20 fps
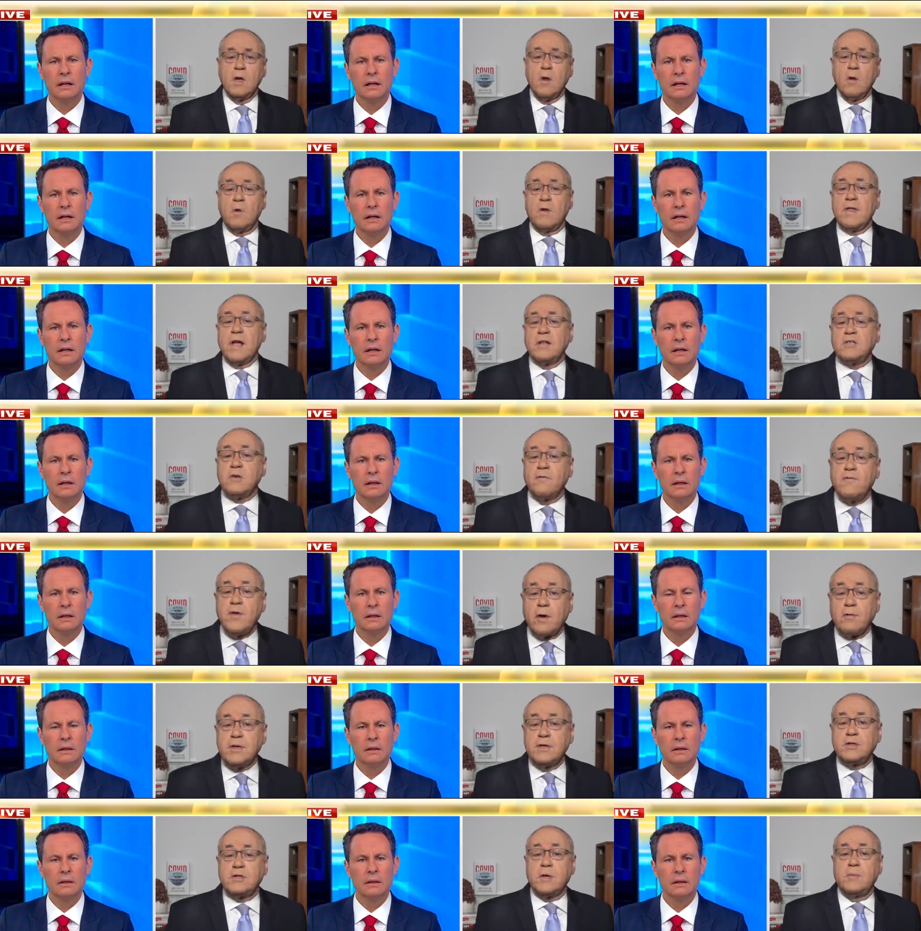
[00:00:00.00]
Speaker 1: Well, that's a
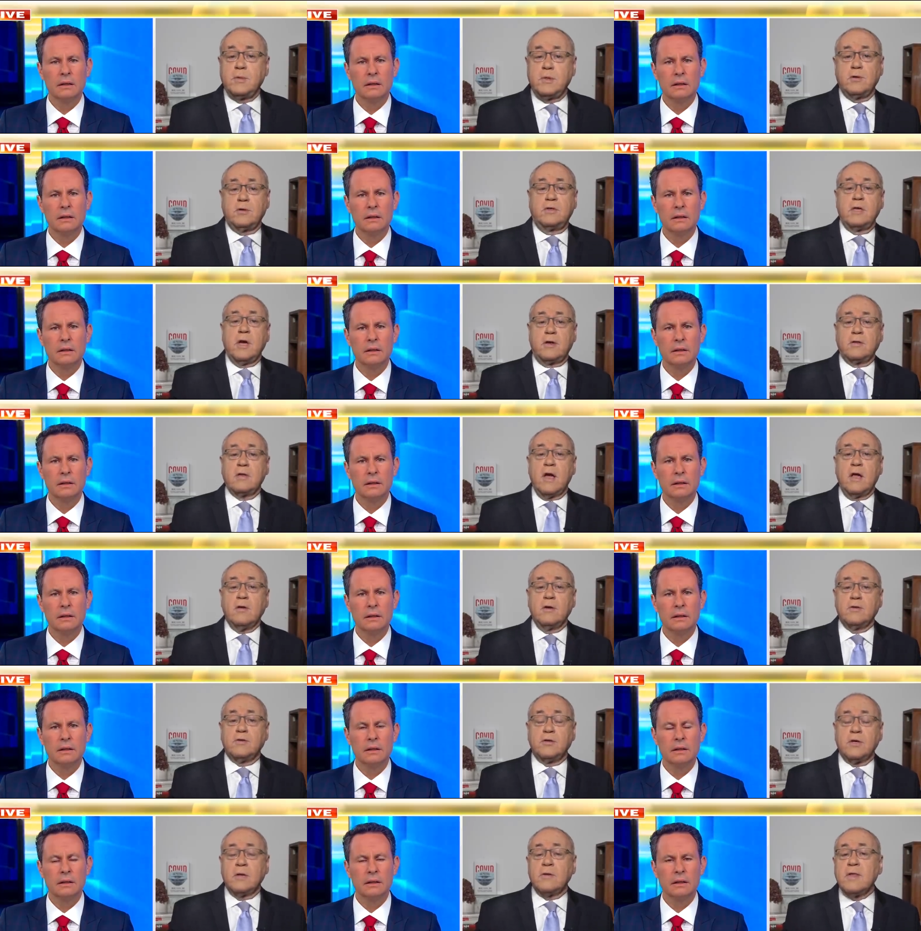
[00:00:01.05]
very similar
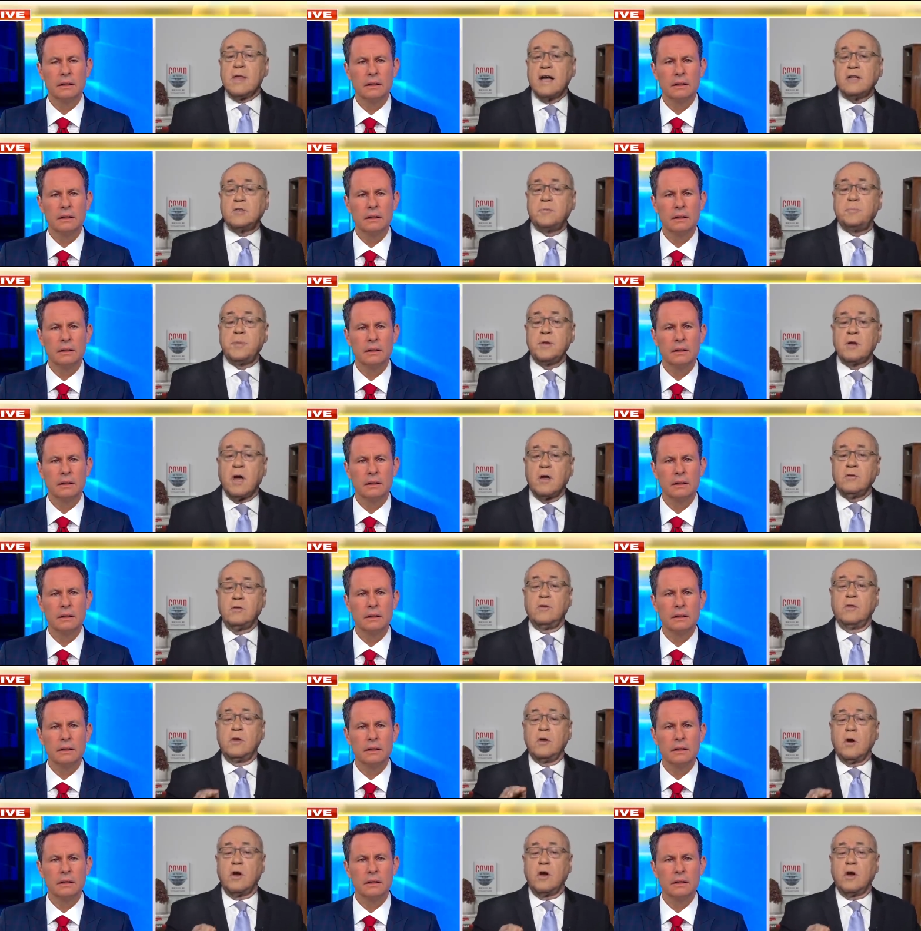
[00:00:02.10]
technology, and that's been under the